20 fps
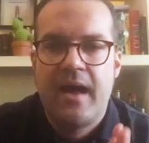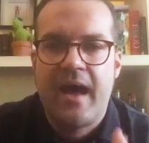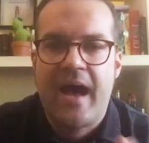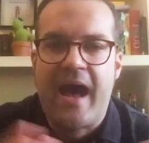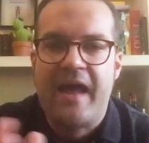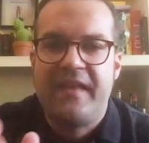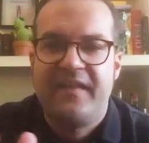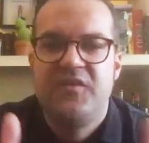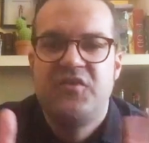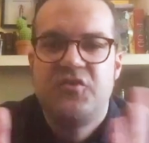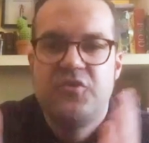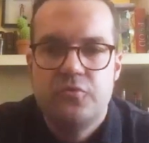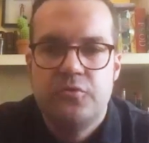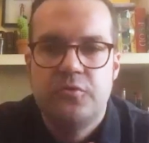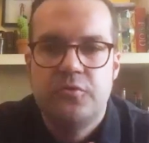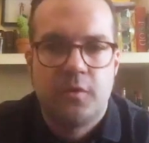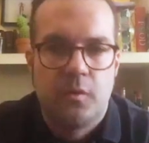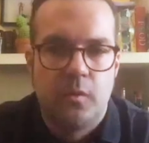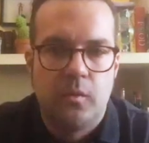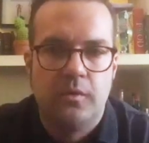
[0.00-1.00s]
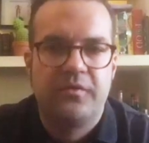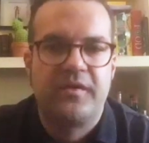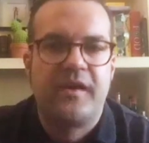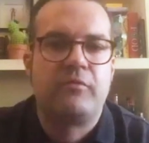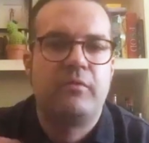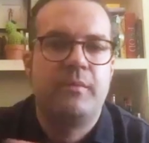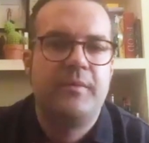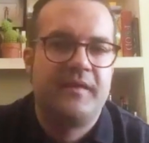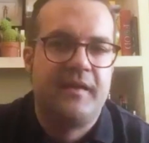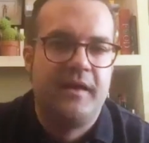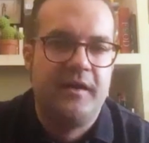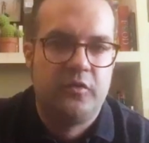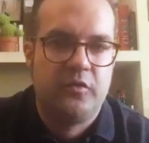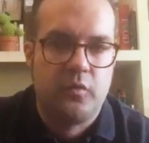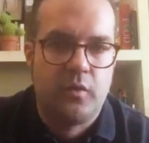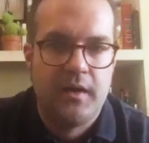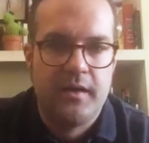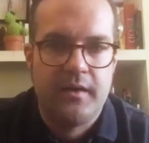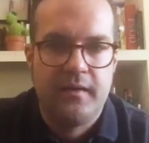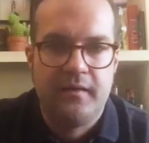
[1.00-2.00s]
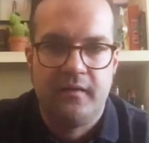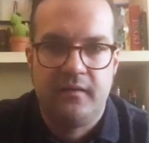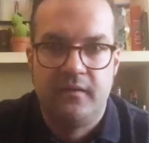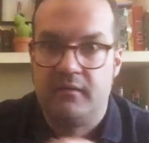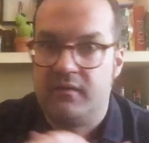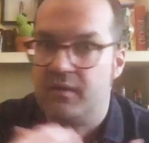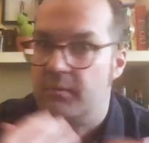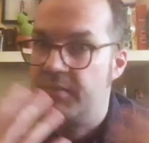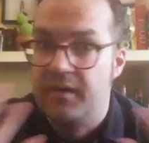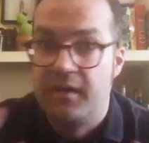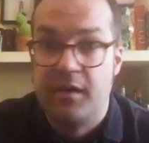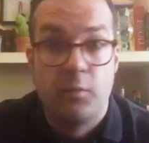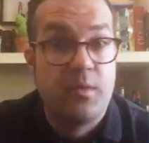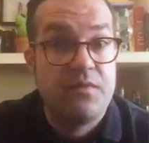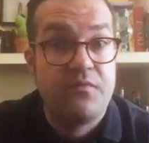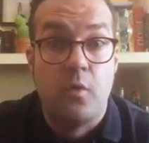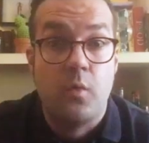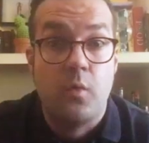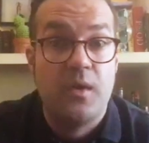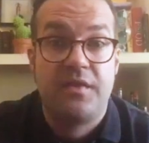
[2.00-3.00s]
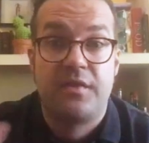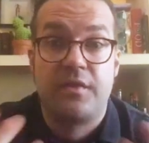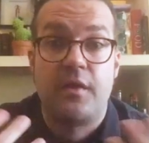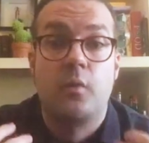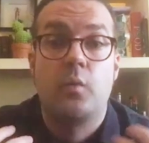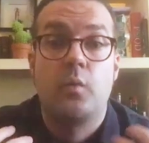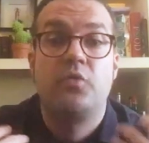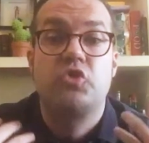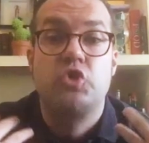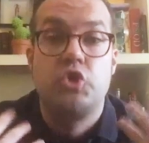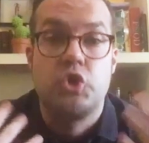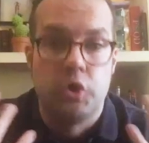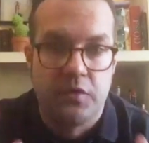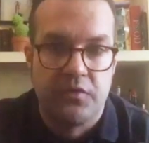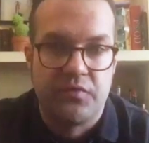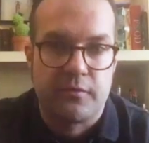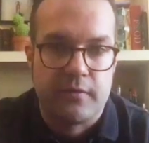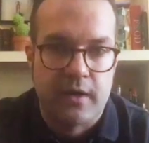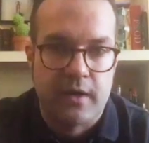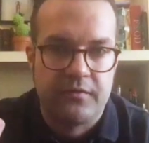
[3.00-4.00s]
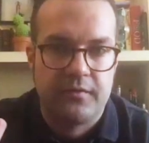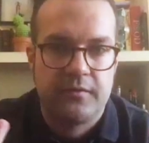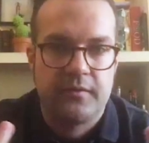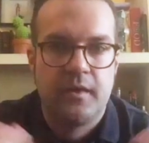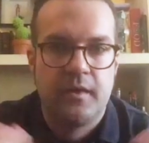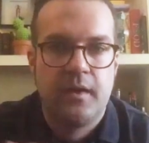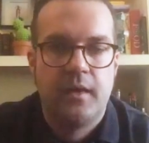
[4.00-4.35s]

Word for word: attitude towards aromatized wine. This is something that we've always thought was good for us.